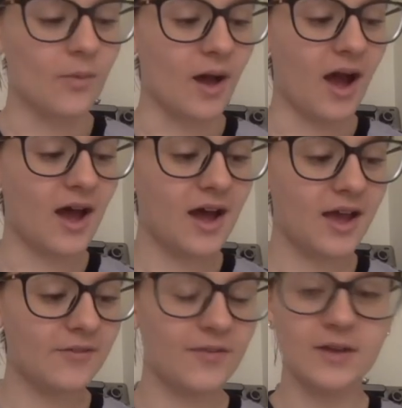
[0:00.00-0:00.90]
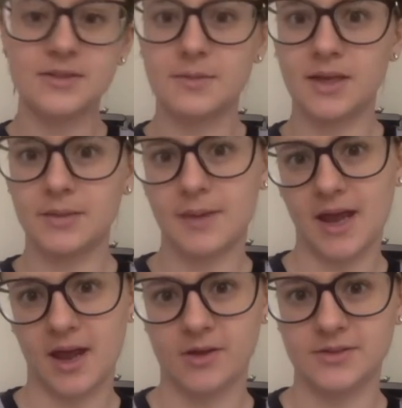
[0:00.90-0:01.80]
I found something in my
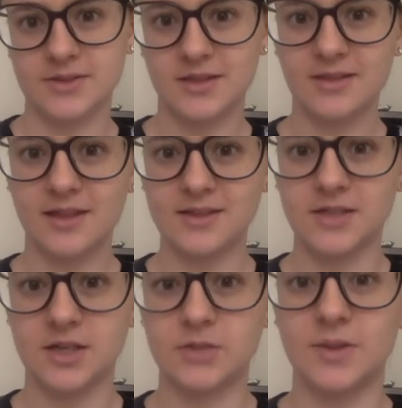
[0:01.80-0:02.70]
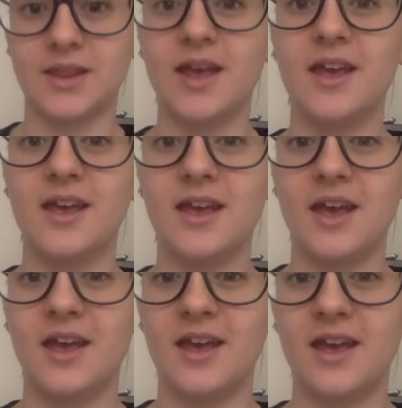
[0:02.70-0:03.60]
house that starts with the eh,
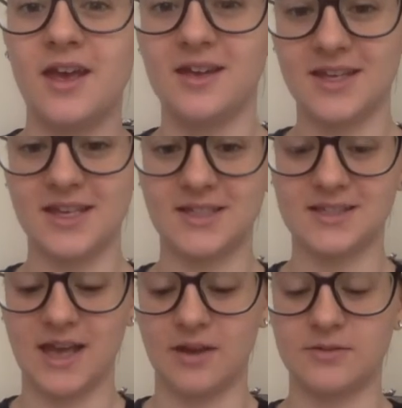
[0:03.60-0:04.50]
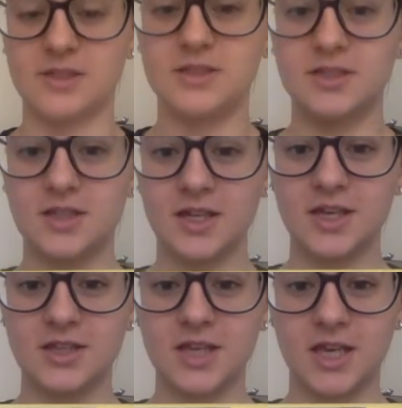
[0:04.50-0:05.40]
eh, E sound.
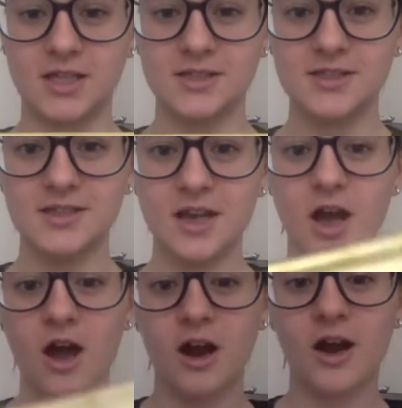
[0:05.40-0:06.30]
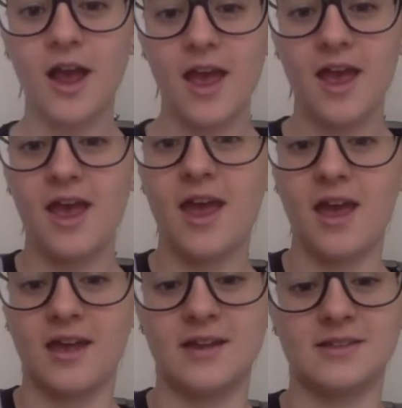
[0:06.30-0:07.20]
These are
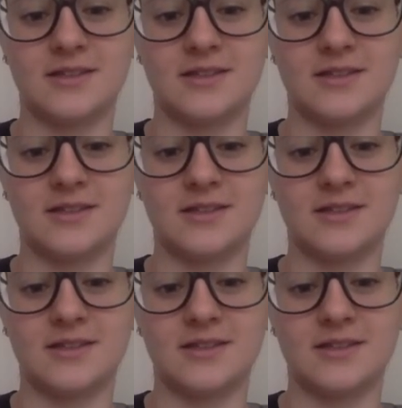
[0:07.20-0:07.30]
eggs.